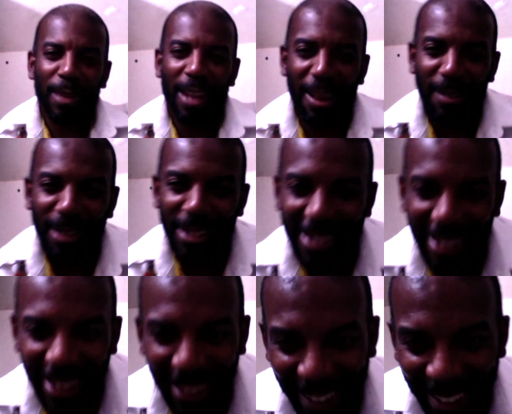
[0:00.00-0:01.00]
out in the sun,
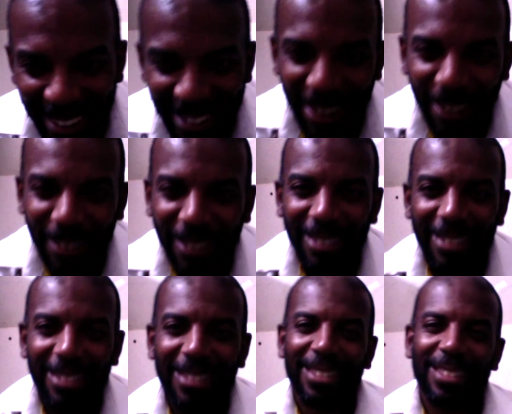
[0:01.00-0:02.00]
getting darker, and
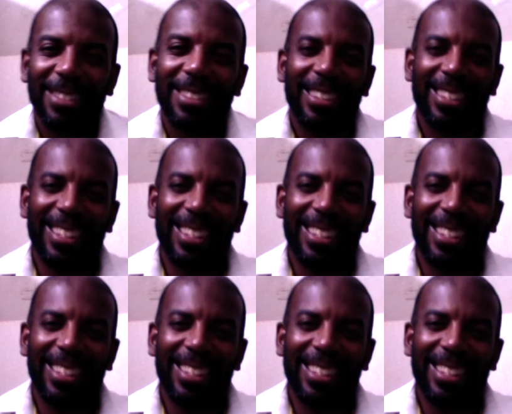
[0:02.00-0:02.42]
just, yeah,